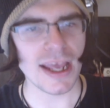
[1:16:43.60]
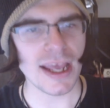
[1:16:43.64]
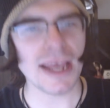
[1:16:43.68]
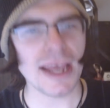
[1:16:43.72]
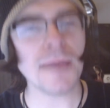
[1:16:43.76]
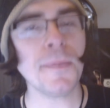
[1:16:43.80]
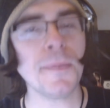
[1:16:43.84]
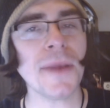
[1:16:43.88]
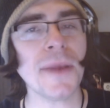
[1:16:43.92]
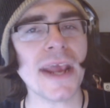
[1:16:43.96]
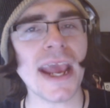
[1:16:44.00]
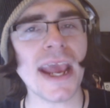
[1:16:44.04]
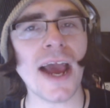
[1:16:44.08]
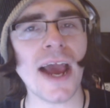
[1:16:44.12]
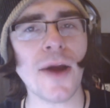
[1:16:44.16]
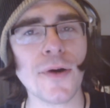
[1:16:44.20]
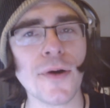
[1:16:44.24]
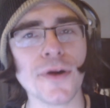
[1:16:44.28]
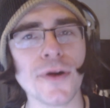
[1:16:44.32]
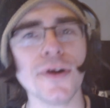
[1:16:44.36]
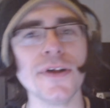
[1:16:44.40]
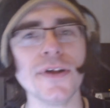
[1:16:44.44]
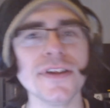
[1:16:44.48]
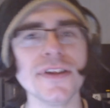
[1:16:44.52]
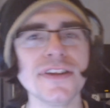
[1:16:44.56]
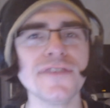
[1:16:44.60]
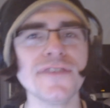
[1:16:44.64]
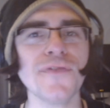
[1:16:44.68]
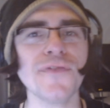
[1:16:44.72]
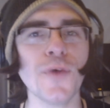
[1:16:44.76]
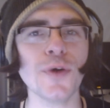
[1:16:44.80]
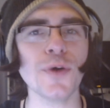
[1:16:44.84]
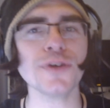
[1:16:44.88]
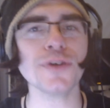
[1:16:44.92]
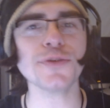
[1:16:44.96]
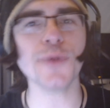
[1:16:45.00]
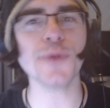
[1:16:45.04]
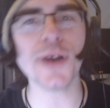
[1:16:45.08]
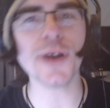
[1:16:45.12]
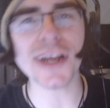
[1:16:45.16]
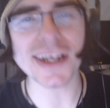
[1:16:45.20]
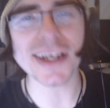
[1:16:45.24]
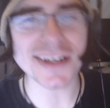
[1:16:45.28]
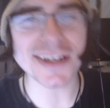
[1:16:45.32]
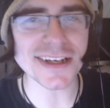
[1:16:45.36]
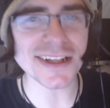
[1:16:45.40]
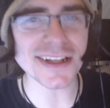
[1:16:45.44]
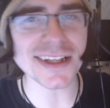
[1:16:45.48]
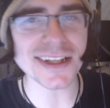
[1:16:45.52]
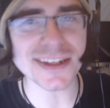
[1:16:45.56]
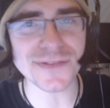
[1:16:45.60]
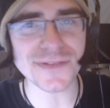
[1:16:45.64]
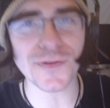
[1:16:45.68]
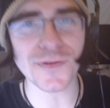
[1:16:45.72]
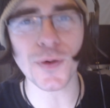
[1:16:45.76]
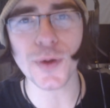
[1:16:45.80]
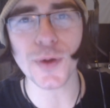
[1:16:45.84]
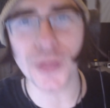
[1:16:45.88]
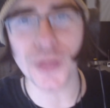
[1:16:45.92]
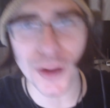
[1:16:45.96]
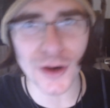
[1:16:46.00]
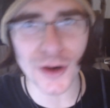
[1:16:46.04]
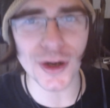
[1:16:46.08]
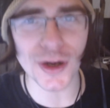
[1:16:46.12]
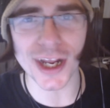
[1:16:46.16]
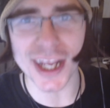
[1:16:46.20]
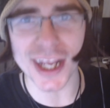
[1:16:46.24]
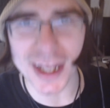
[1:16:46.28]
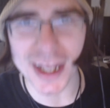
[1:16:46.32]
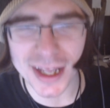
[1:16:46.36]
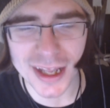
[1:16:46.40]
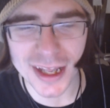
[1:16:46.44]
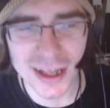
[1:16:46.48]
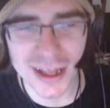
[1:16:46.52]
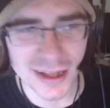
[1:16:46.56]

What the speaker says: Hippie Cowgirl, it's 4:20 until it's 4:30.